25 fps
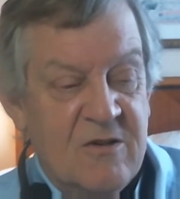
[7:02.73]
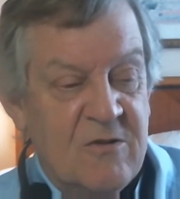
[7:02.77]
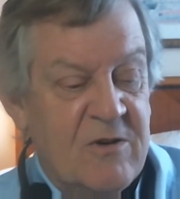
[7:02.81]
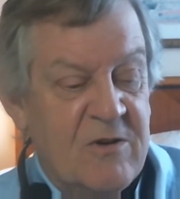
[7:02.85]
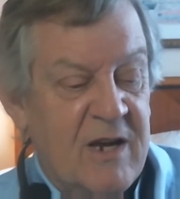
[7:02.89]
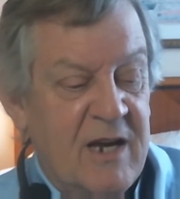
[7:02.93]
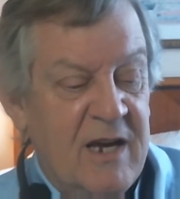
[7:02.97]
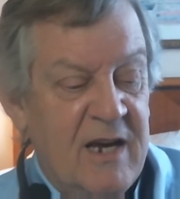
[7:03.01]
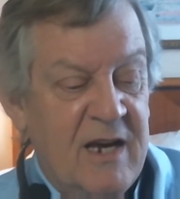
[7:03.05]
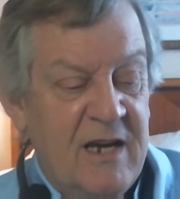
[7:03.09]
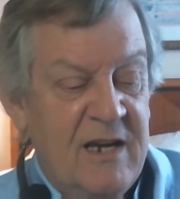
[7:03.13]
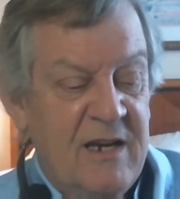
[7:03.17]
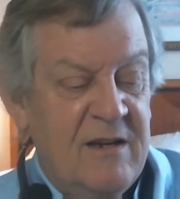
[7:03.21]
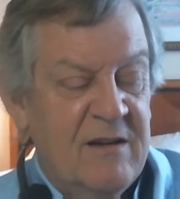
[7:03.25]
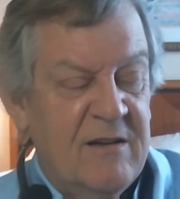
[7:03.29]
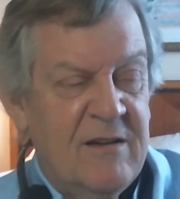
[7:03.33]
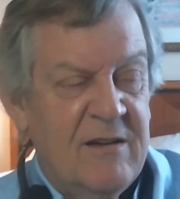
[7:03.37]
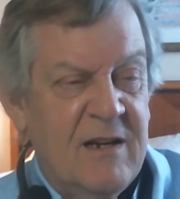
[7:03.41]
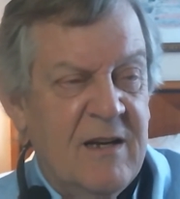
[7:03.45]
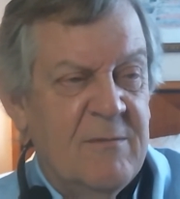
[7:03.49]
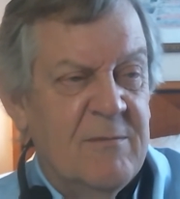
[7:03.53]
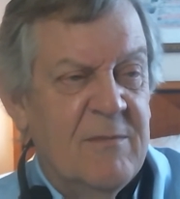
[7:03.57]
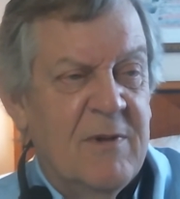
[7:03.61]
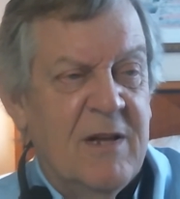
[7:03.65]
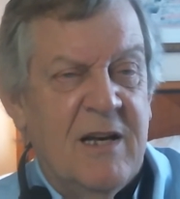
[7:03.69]
Okay.
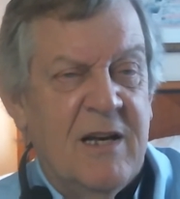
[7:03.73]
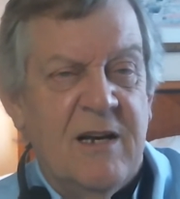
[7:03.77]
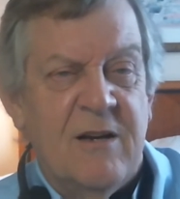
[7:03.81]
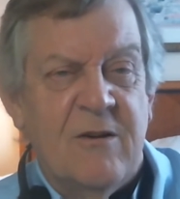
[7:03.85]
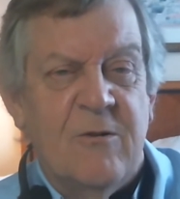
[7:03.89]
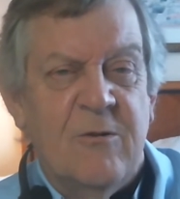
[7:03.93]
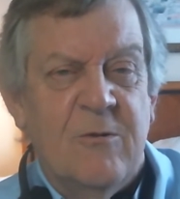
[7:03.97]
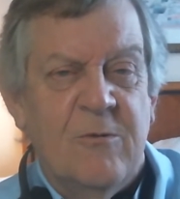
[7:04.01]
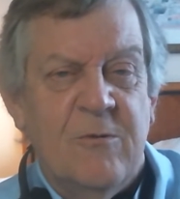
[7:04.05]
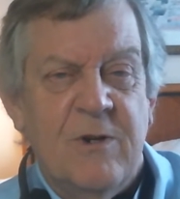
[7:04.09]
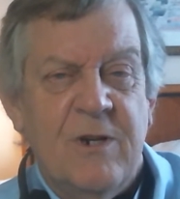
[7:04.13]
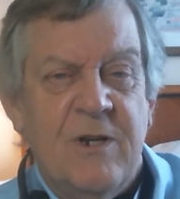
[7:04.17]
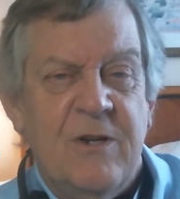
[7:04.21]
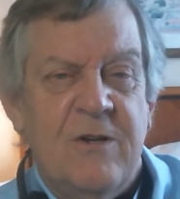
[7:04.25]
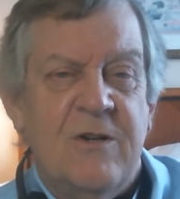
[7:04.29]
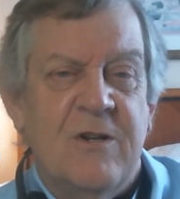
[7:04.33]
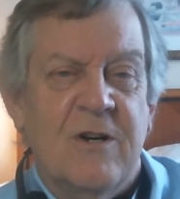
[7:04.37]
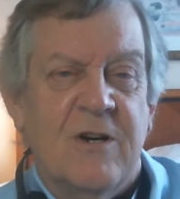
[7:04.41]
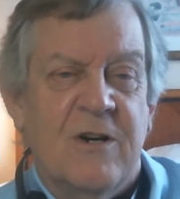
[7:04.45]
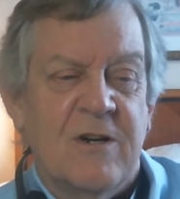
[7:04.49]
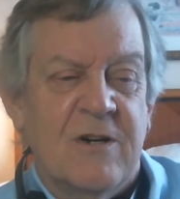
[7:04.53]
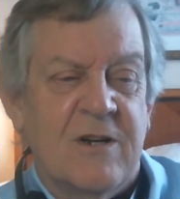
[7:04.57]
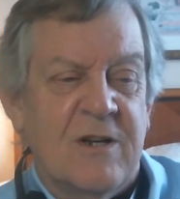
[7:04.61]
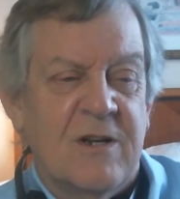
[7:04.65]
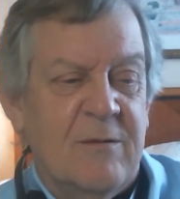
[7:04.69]
And I'm like, well, what are you
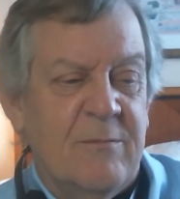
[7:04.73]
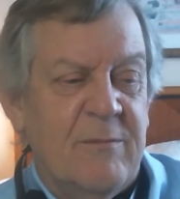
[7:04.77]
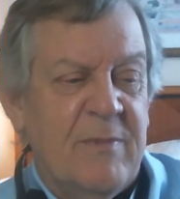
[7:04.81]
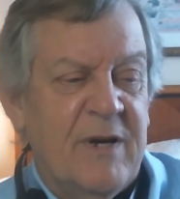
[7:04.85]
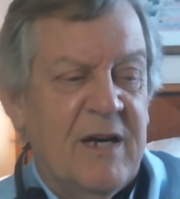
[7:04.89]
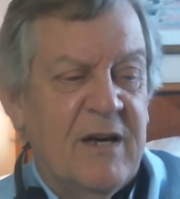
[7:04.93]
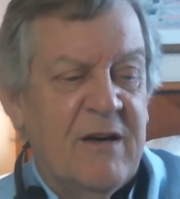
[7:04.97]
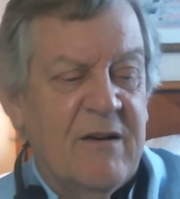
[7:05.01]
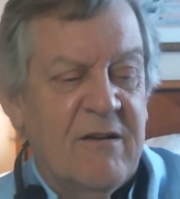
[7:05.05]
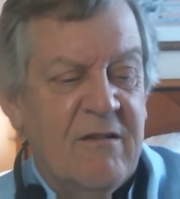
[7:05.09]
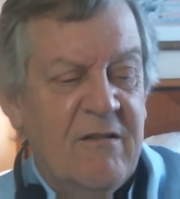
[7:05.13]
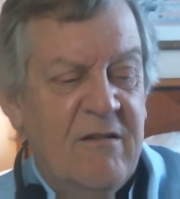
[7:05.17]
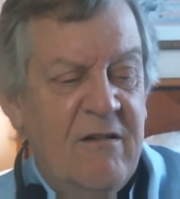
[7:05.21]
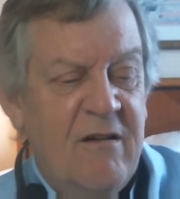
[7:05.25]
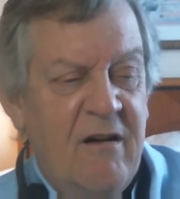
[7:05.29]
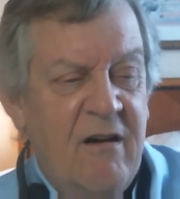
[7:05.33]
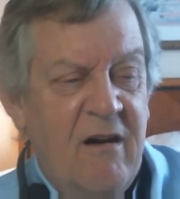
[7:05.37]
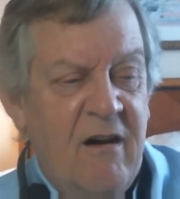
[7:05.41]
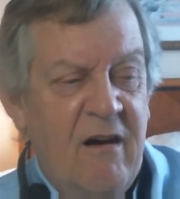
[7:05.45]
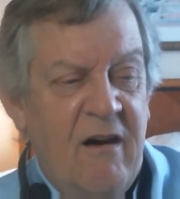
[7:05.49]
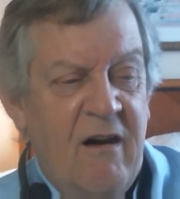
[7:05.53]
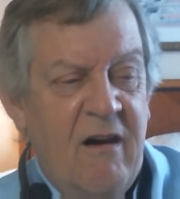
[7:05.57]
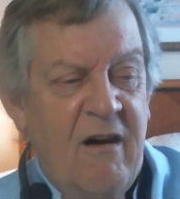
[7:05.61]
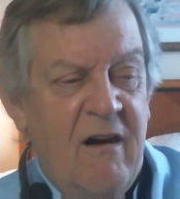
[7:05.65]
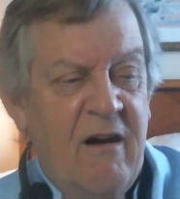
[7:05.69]
talking about?
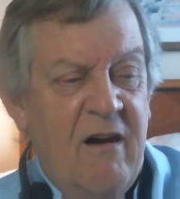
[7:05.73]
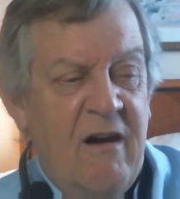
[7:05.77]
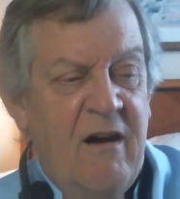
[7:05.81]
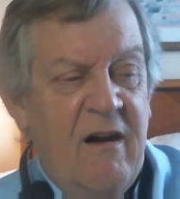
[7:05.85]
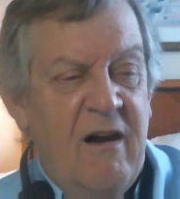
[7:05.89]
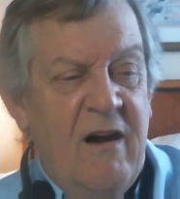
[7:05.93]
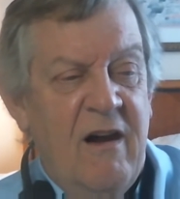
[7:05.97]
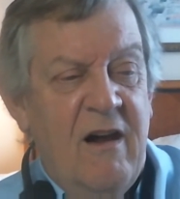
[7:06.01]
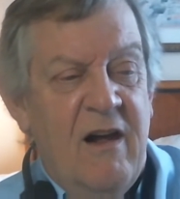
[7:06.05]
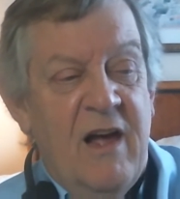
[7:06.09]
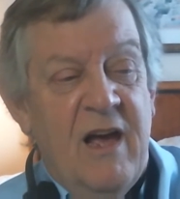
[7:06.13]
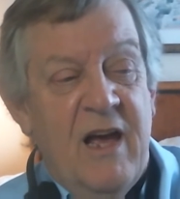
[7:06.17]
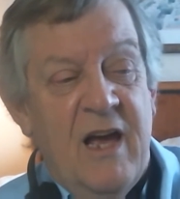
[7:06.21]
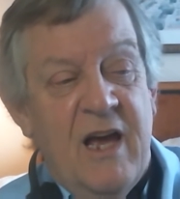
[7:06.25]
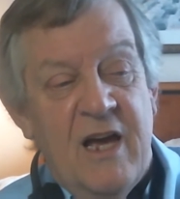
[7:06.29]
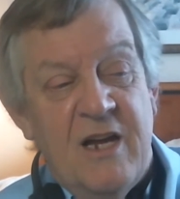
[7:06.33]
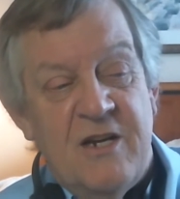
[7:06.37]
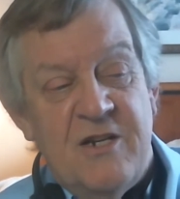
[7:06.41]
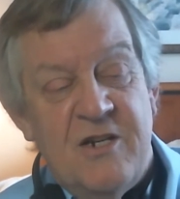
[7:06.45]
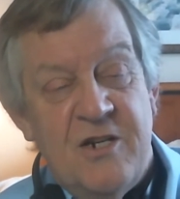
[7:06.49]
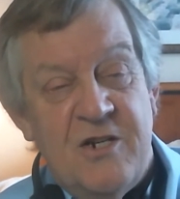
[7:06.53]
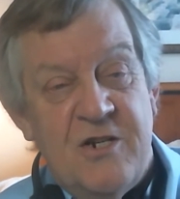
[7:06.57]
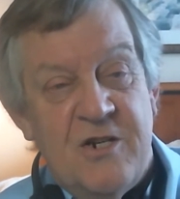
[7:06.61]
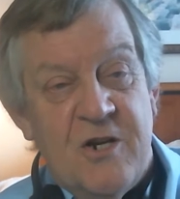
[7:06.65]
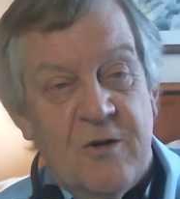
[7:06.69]

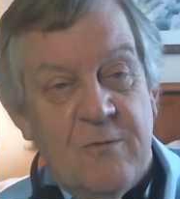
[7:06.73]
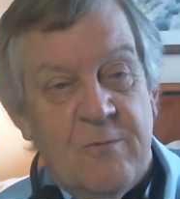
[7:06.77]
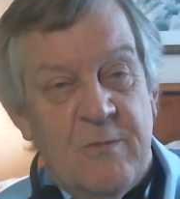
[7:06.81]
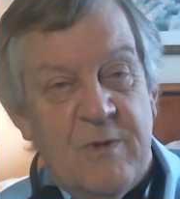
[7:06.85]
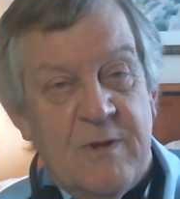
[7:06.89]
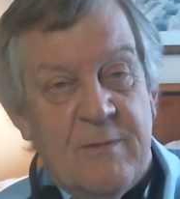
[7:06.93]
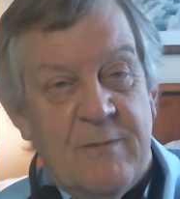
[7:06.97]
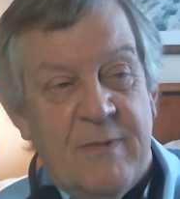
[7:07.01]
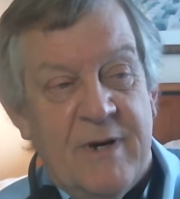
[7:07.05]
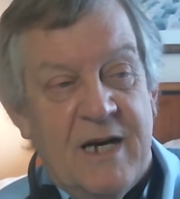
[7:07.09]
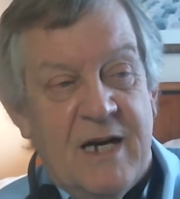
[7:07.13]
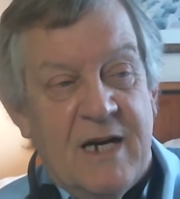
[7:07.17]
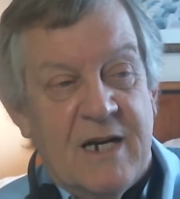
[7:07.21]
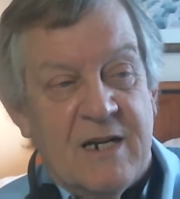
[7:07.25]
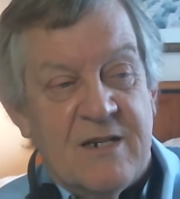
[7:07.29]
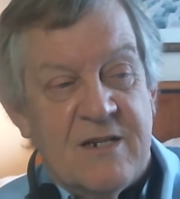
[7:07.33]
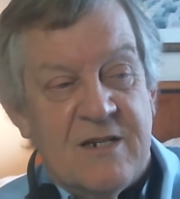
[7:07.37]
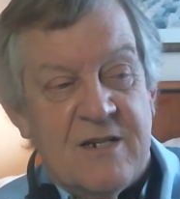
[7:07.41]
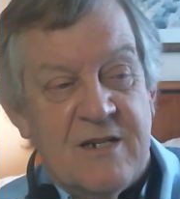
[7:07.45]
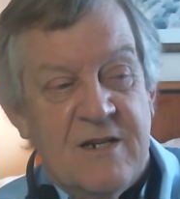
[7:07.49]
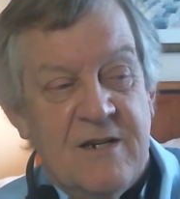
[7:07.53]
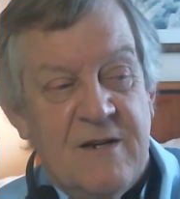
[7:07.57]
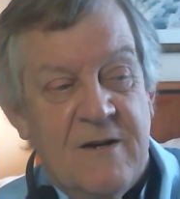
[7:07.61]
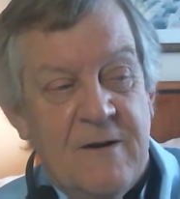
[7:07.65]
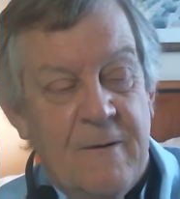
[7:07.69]
And she showed me the
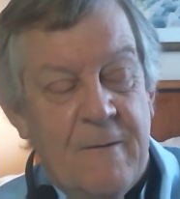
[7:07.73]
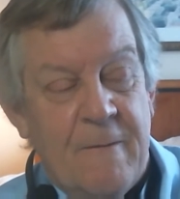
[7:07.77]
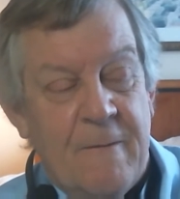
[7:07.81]
box.